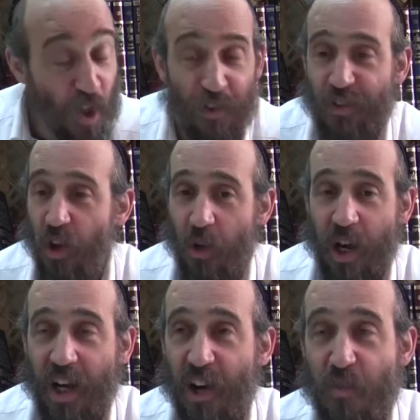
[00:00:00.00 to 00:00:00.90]
So
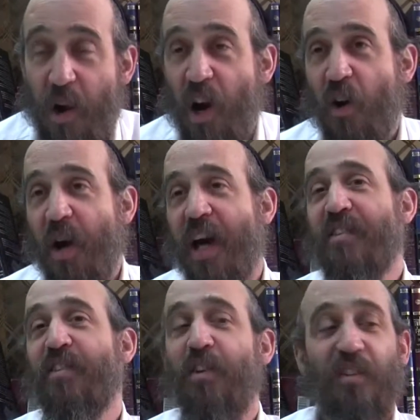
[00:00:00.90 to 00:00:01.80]
HaKadosh Baruch Hu
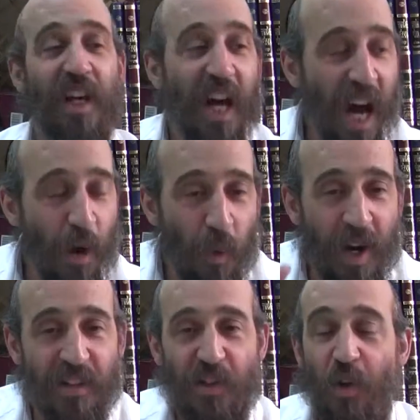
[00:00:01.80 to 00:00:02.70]
answers, I
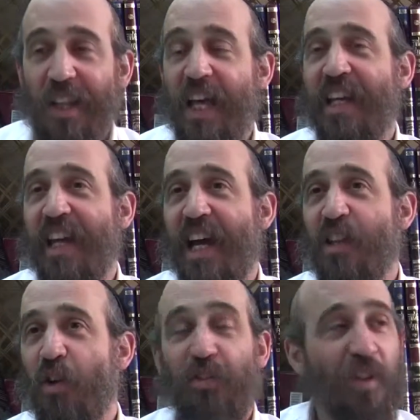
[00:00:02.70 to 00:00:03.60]
wanted you to light
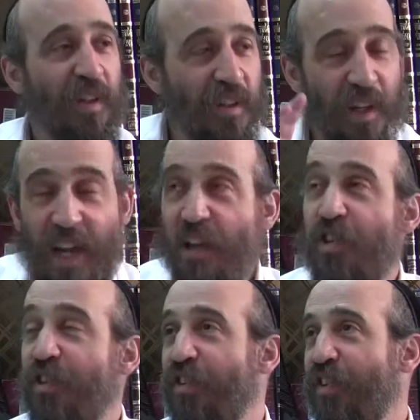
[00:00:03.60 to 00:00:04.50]
candles so that the
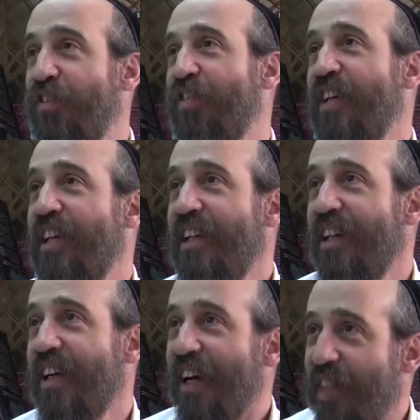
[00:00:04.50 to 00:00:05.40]
nation should see
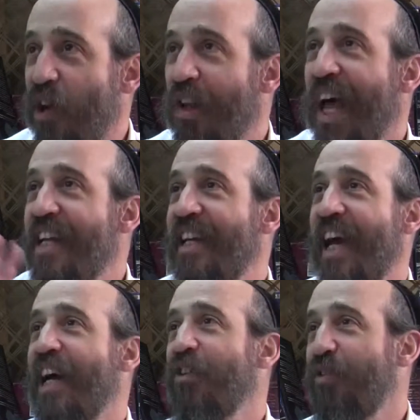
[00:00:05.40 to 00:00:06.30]
that you're lighting
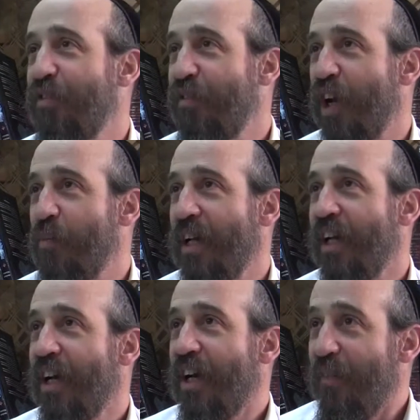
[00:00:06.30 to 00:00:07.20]
candles in front of me.
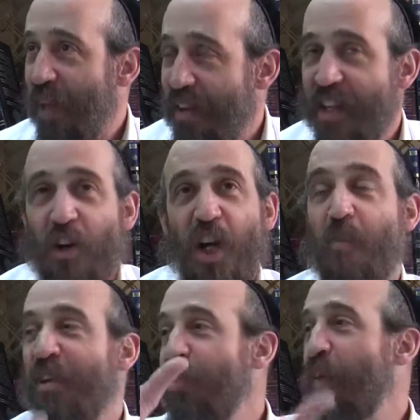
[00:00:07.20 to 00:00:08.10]
That you're going to
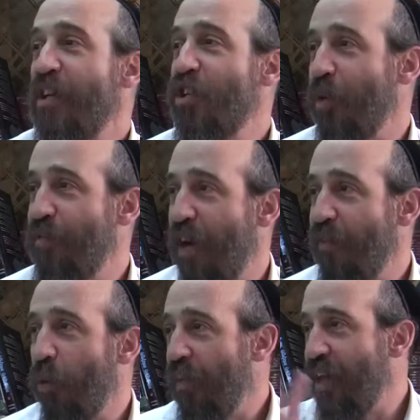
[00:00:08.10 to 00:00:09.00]
be special in front
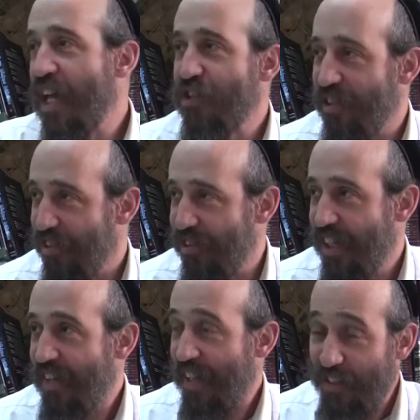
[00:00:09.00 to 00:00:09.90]
of all the nations.
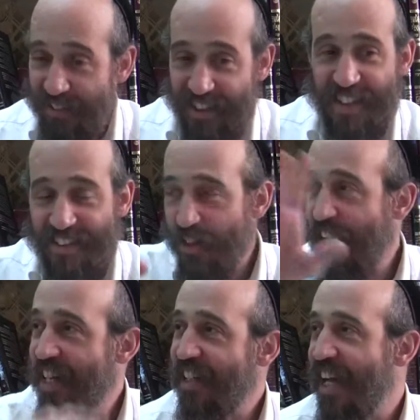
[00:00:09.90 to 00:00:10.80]
That you see that they're
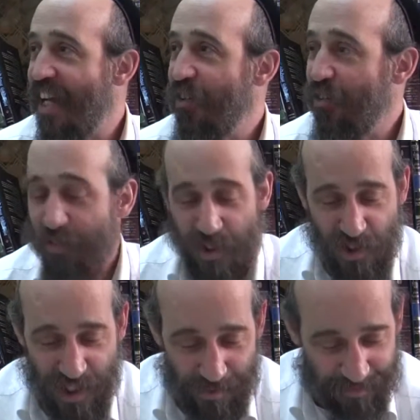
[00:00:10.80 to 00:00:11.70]
lighting candles for
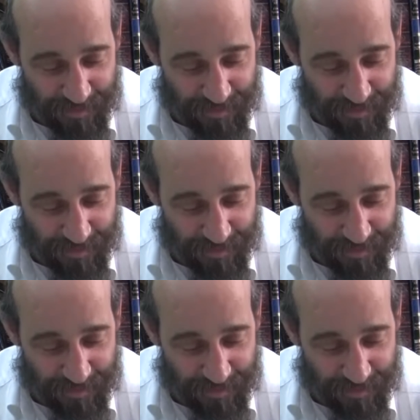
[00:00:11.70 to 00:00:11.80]
Hashem.